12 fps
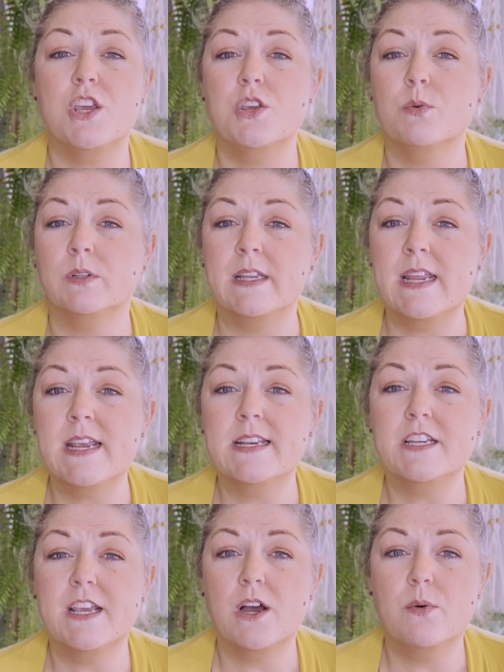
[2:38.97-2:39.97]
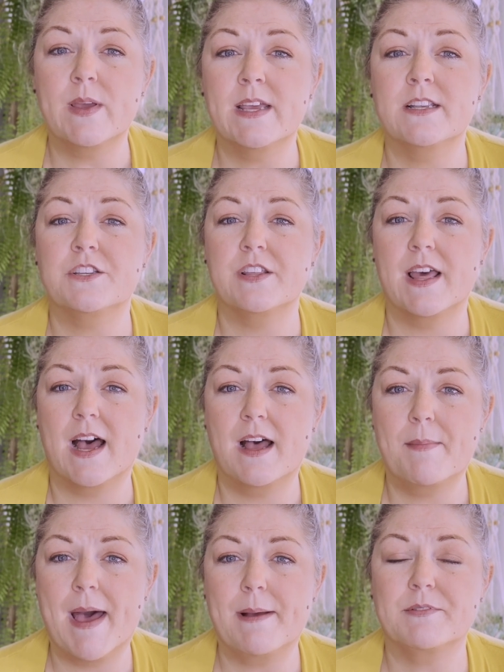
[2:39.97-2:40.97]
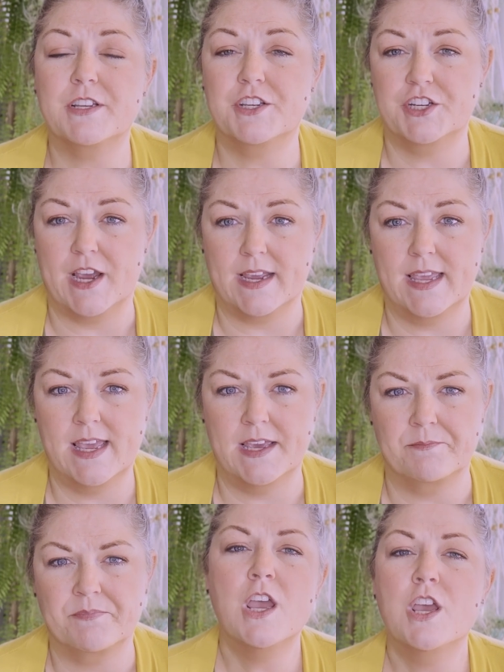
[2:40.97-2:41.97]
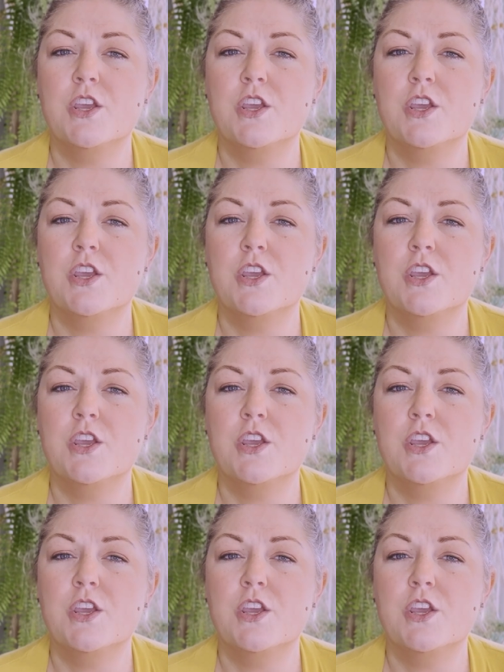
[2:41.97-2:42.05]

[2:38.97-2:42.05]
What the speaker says: you will need to go into the Hub app to check in.